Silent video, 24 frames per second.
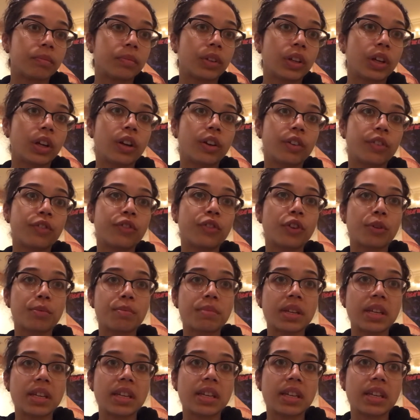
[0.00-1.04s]
For
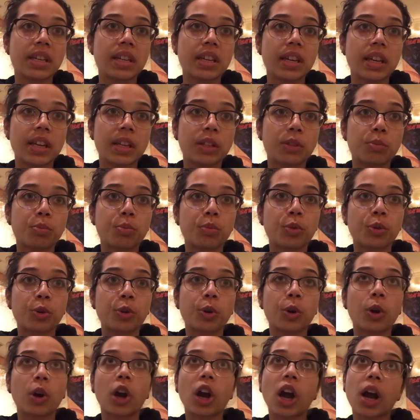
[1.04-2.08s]
me, it's
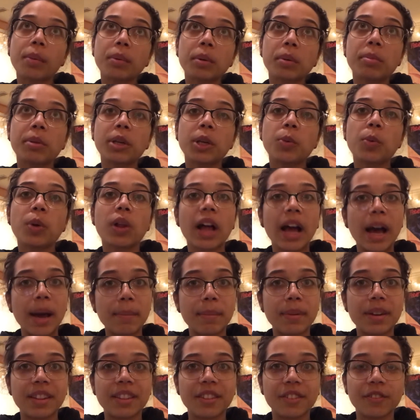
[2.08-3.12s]
probably will
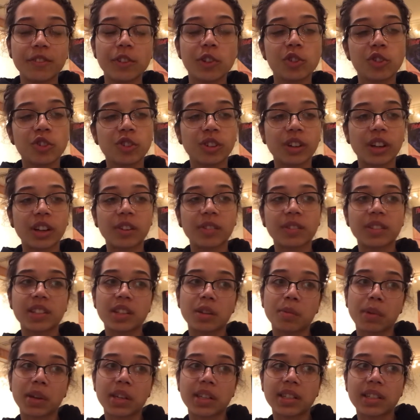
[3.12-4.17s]
happen in the future. I don't see
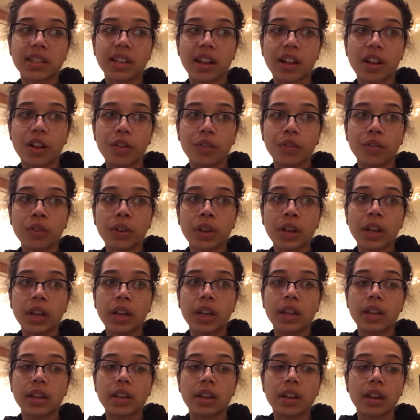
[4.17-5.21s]
myself
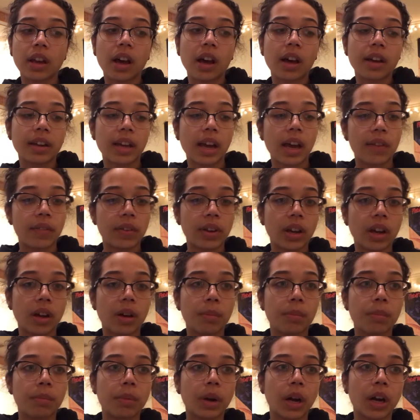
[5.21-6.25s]
not having a
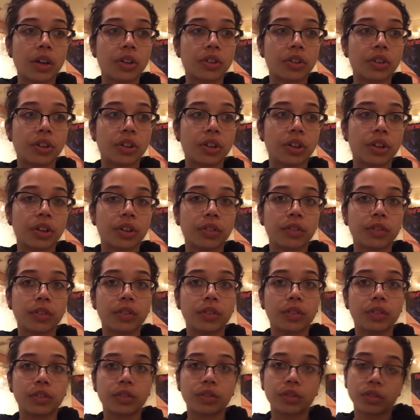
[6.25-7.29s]
partner
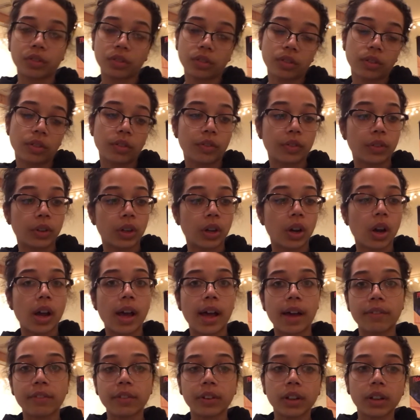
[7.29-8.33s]

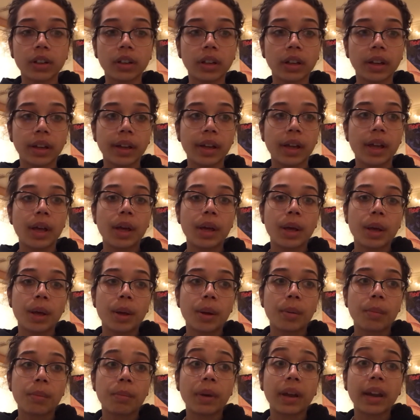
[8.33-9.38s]
forever,
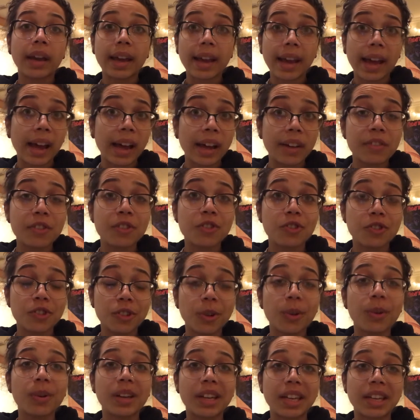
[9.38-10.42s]
but I have
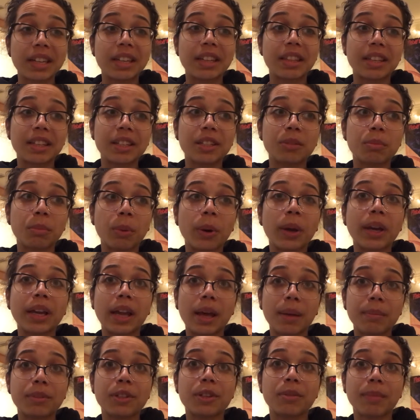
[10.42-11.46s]
enjoyed this point
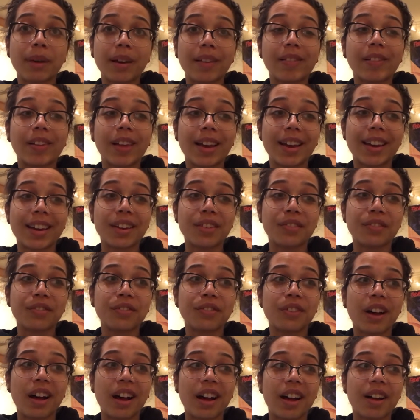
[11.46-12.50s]
up to my life,
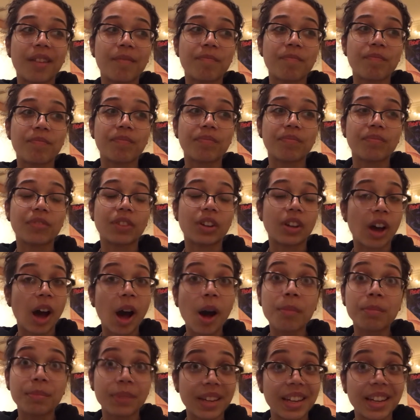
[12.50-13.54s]

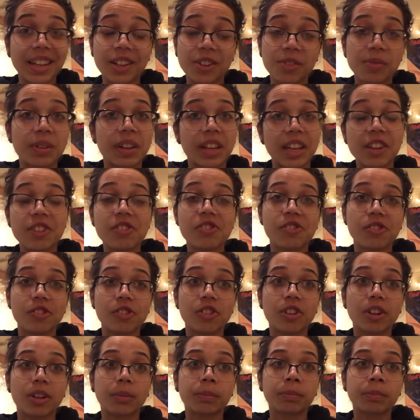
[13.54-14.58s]
not being in a relationship.